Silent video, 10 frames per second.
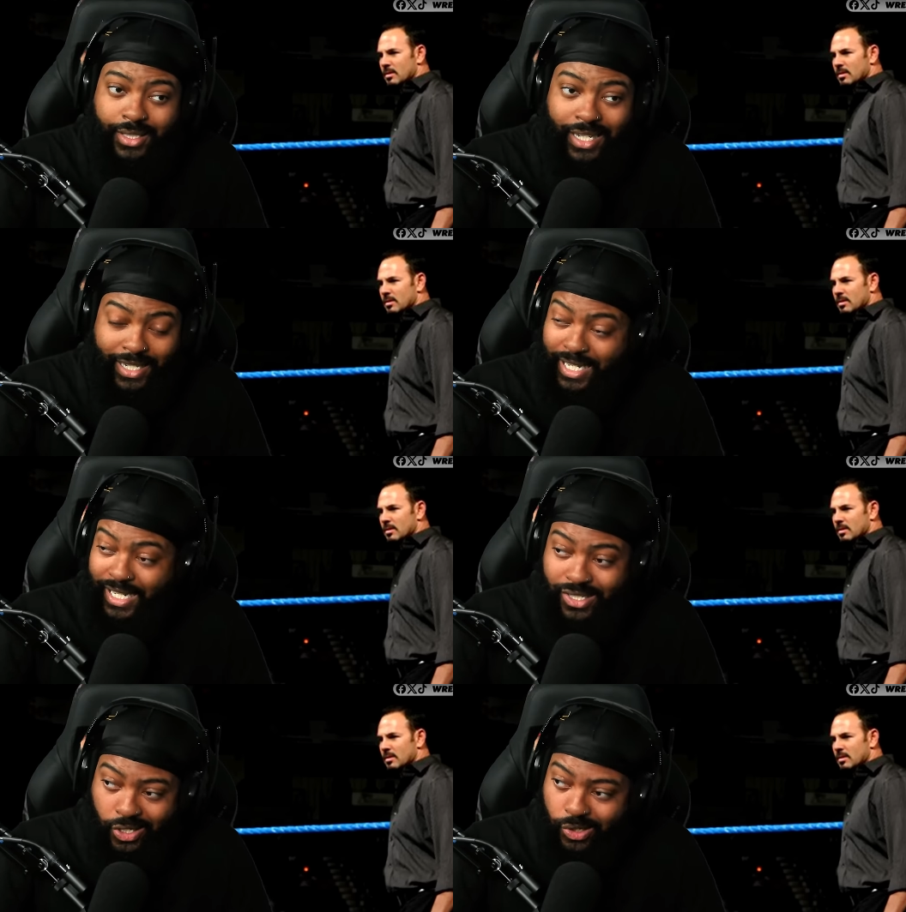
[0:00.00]
Speaker 1: And they
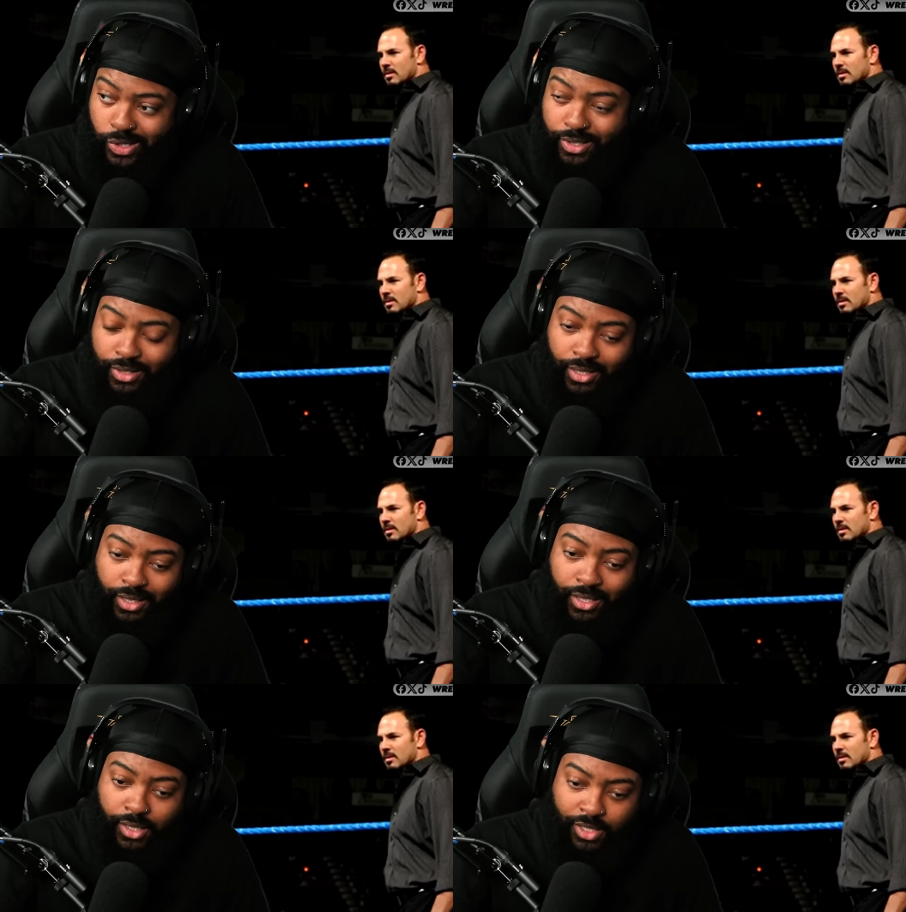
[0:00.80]
turned
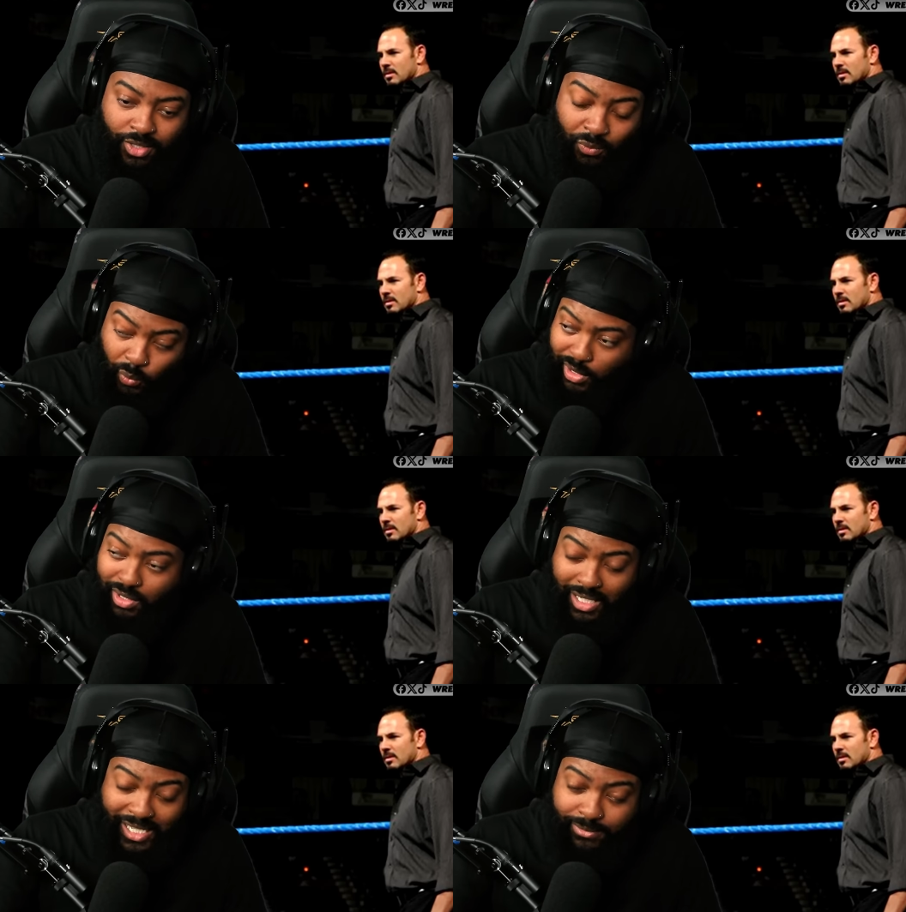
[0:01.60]
some real
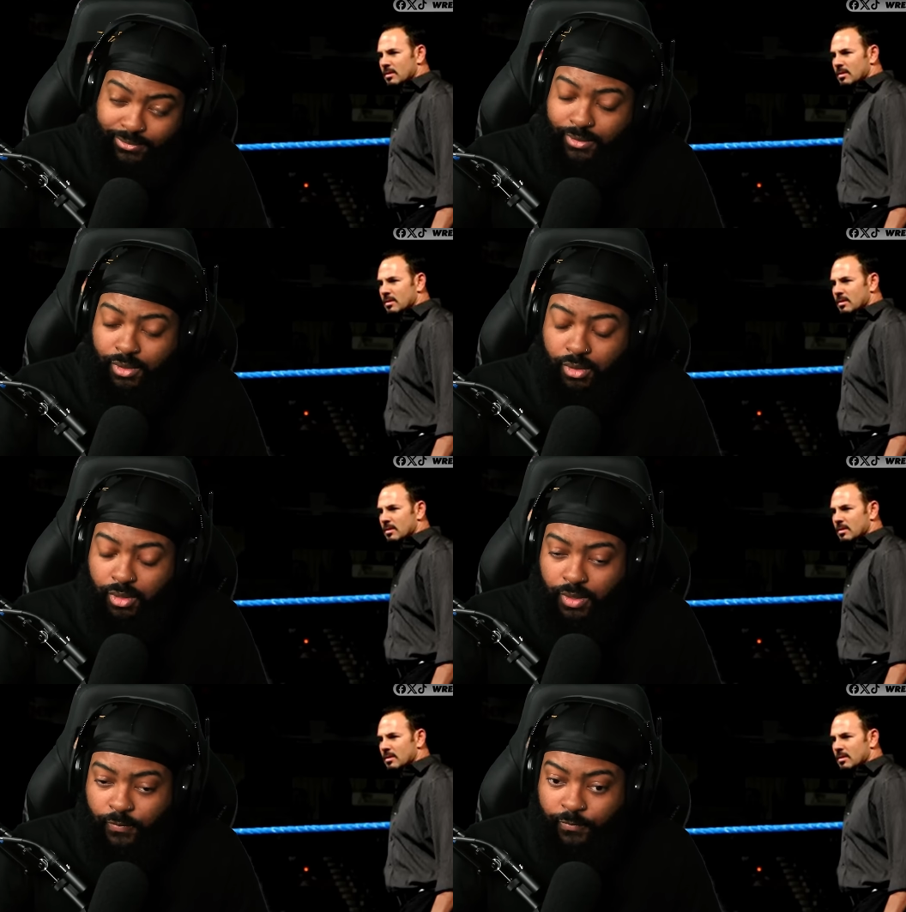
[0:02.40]
life
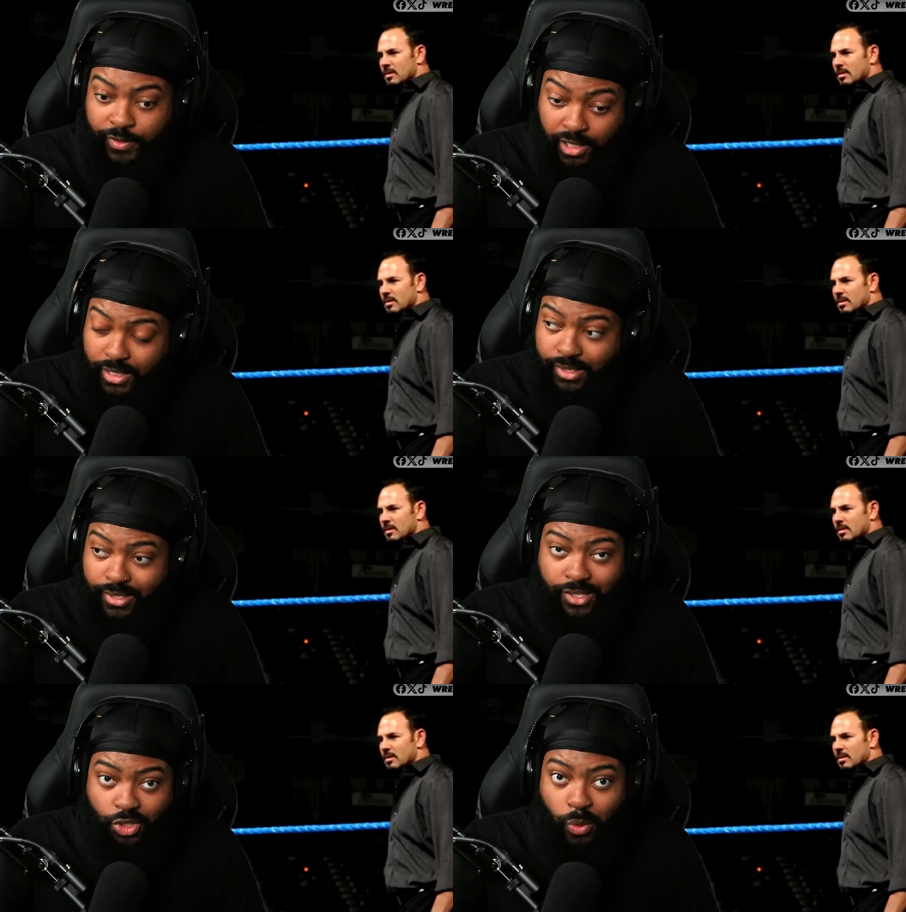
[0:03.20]
feelings
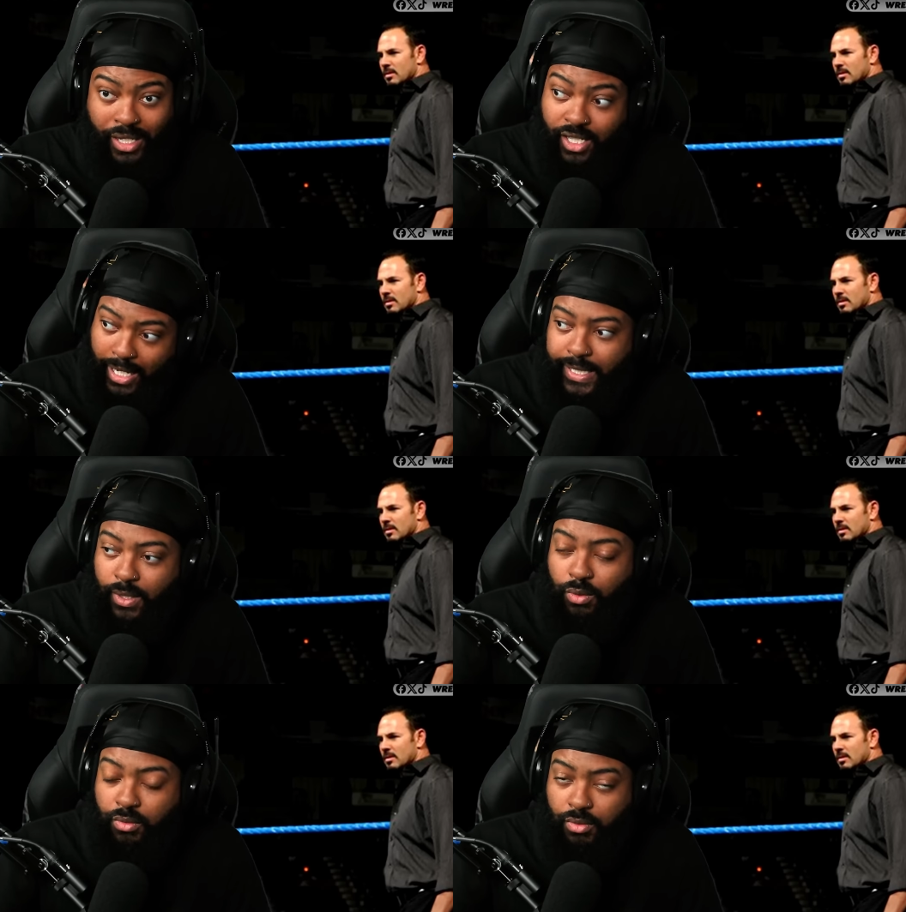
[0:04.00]
into a
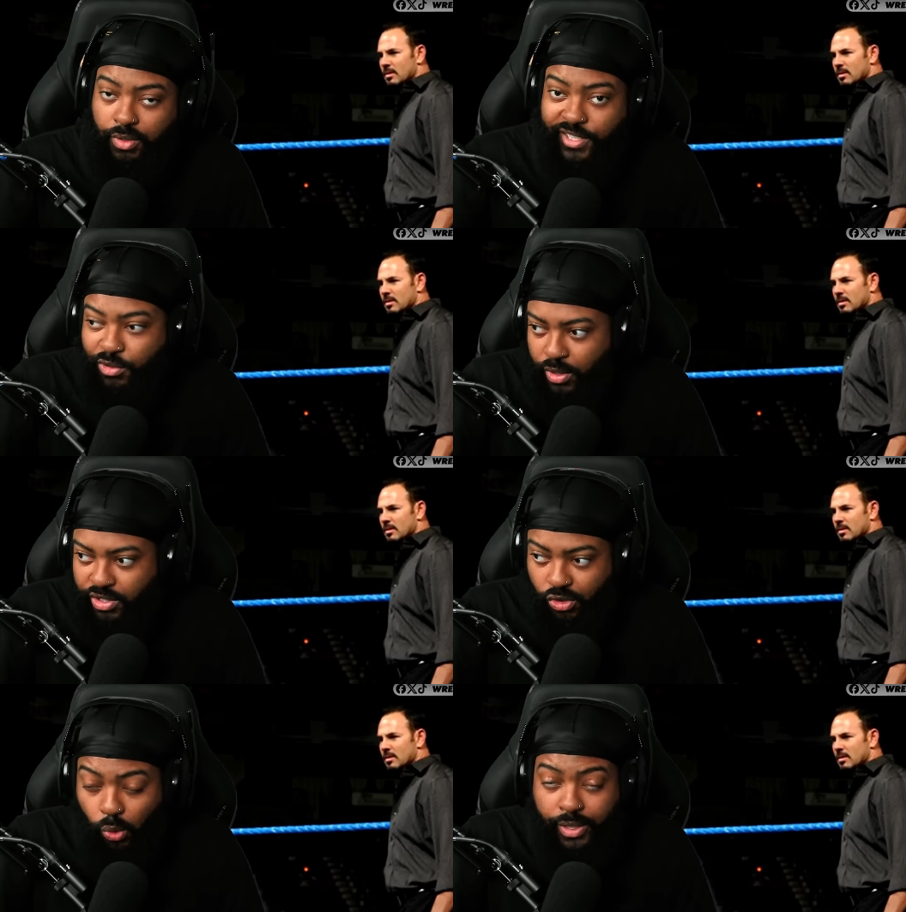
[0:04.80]
angle, into a
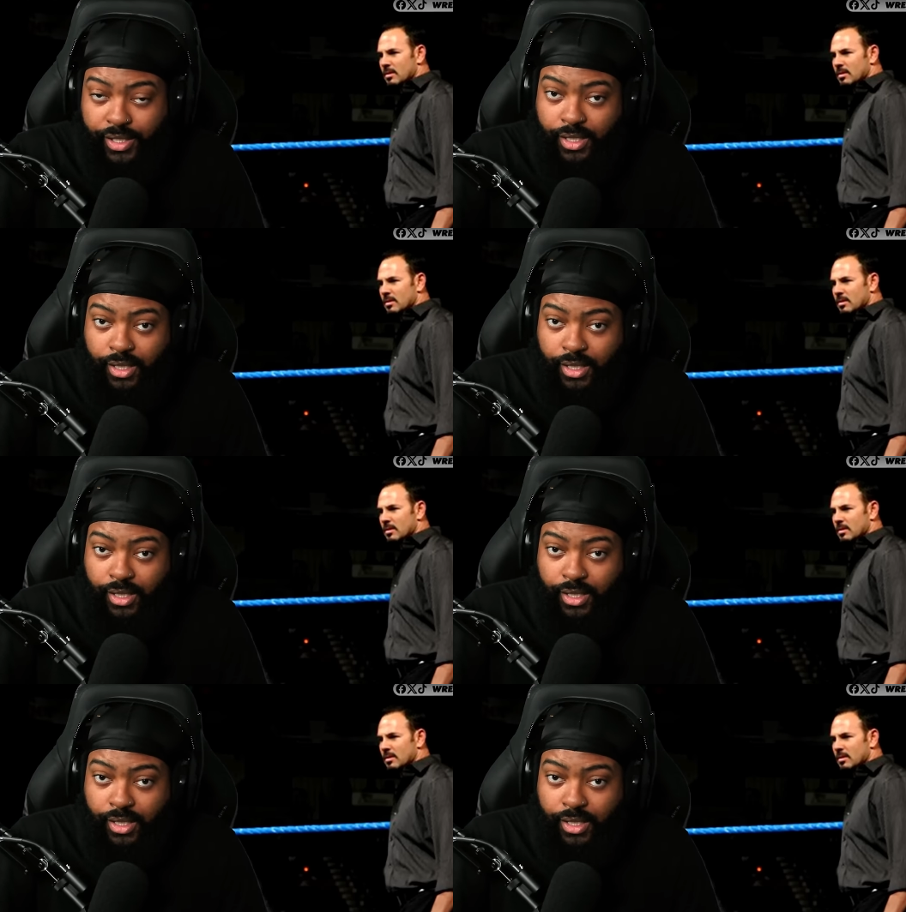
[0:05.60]
story.